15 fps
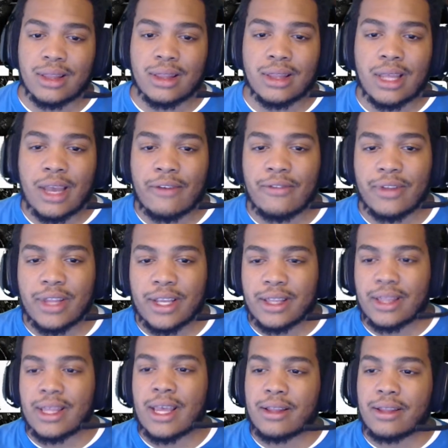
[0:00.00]
I feel like
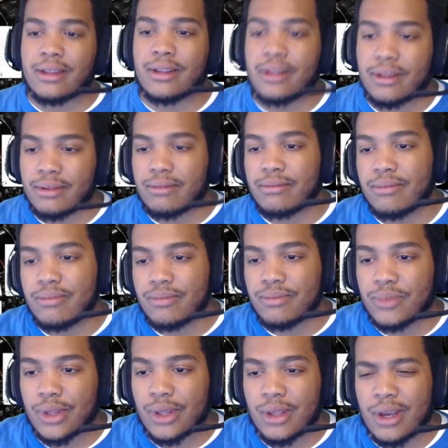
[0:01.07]
that could
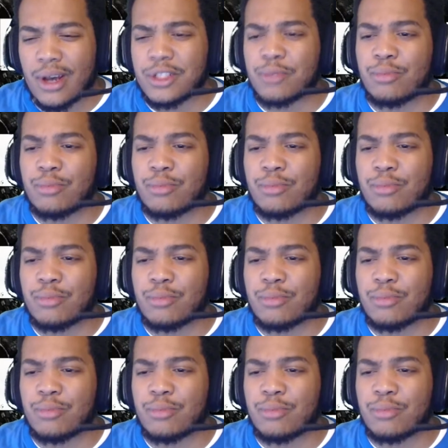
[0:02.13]
cause a